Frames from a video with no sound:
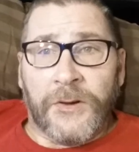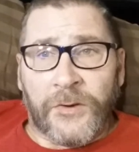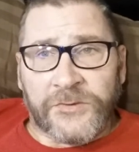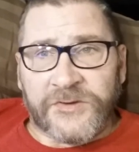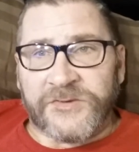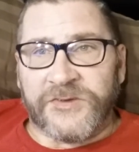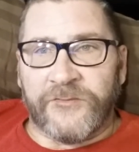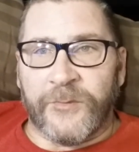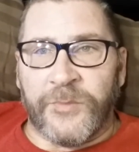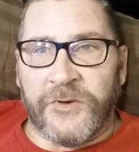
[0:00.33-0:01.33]
Hello, this is
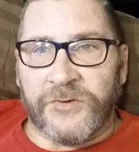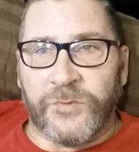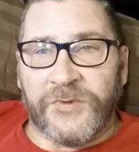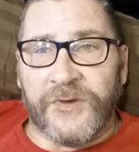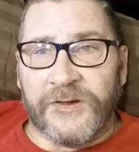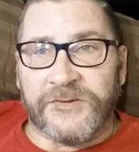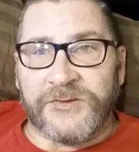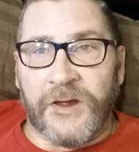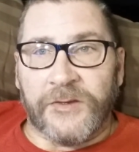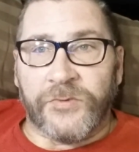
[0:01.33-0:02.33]
Everett Pierce with
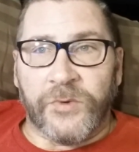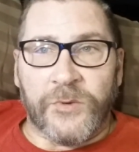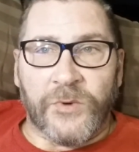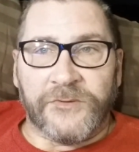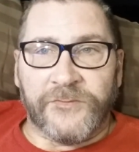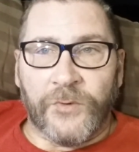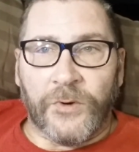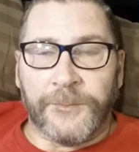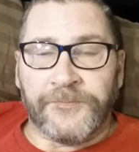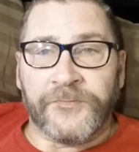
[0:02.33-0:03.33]
Einstein
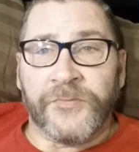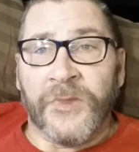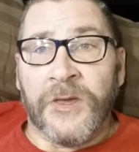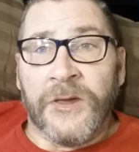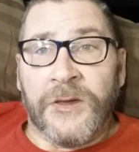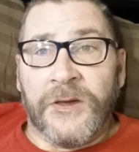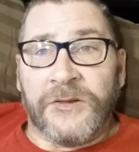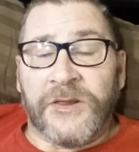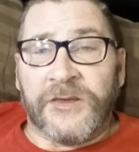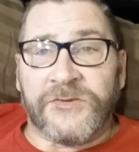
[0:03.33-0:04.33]
314.
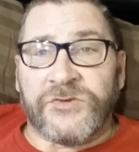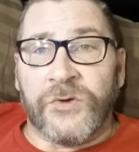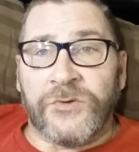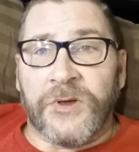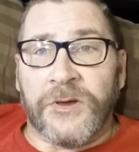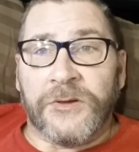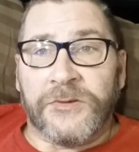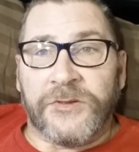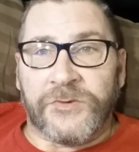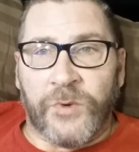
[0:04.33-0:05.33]
Today is June
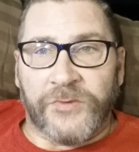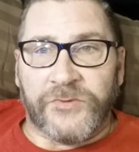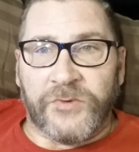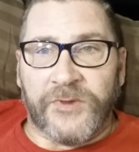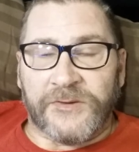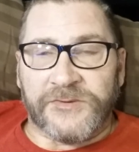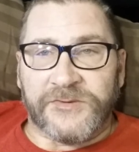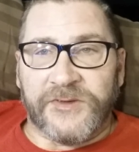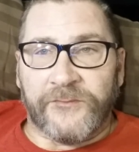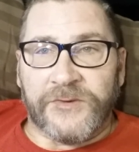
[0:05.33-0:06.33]
the 12th,
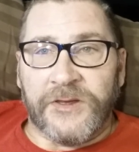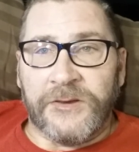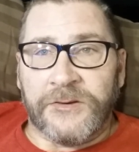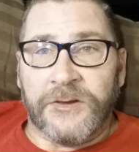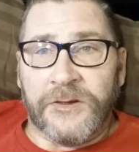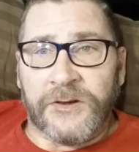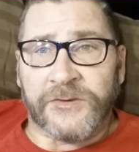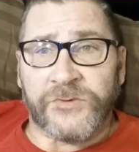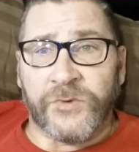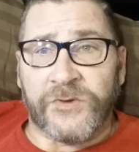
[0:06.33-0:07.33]
2017.
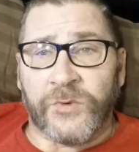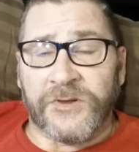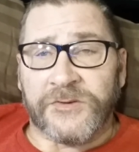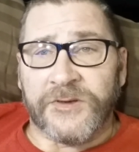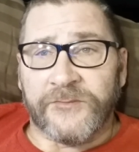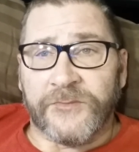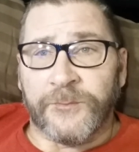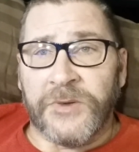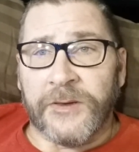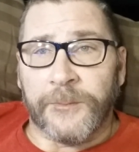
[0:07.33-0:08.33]
It's
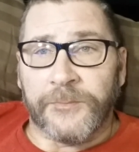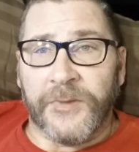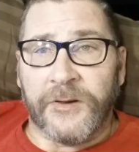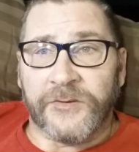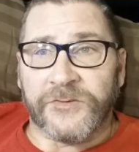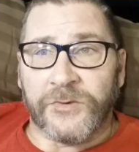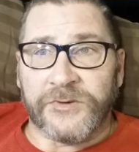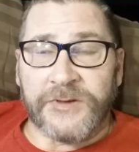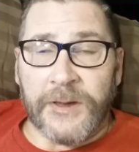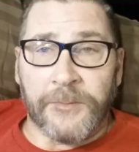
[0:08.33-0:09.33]
3:27 p.m.
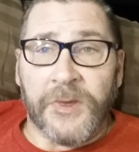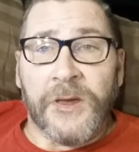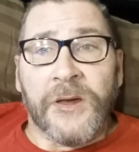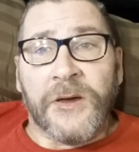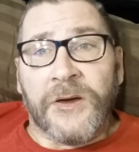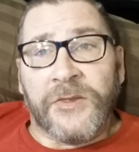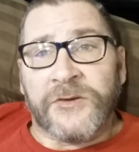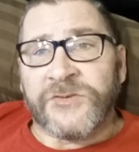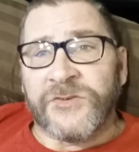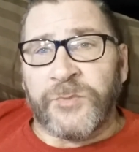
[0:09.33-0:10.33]
Arizona time.
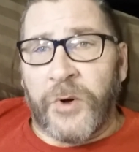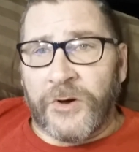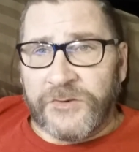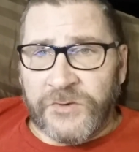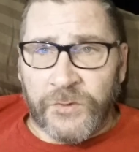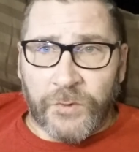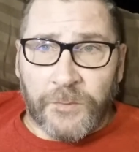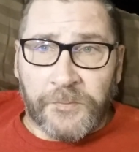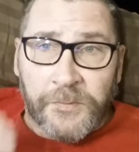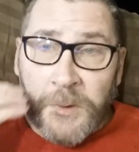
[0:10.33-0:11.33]
This is part
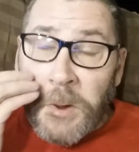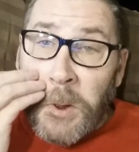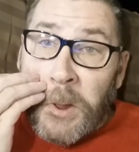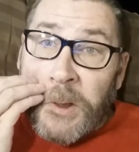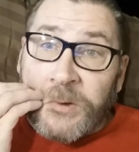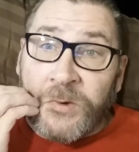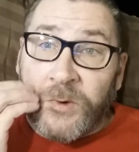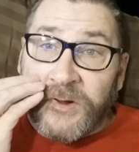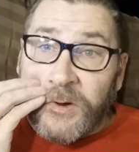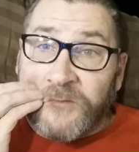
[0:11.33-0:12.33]
2
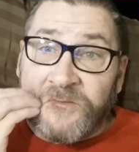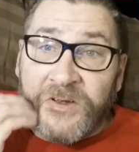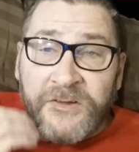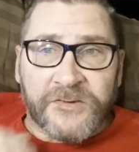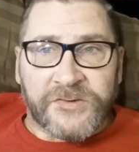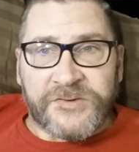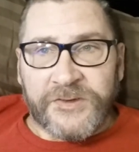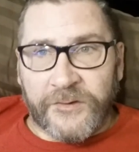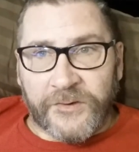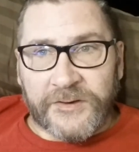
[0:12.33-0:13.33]
to our video
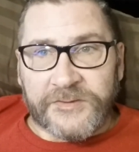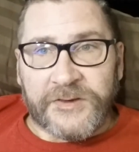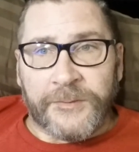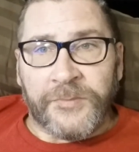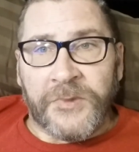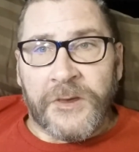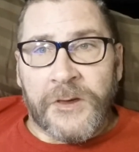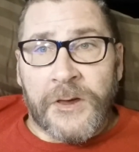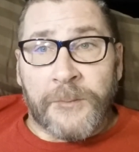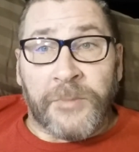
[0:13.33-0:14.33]
series,
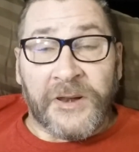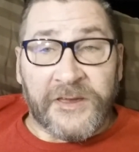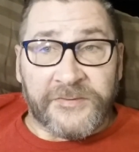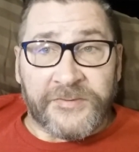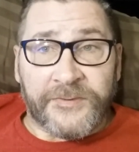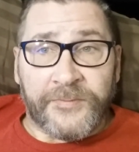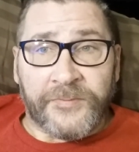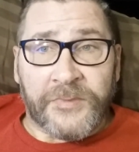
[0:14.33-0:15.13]
Belief.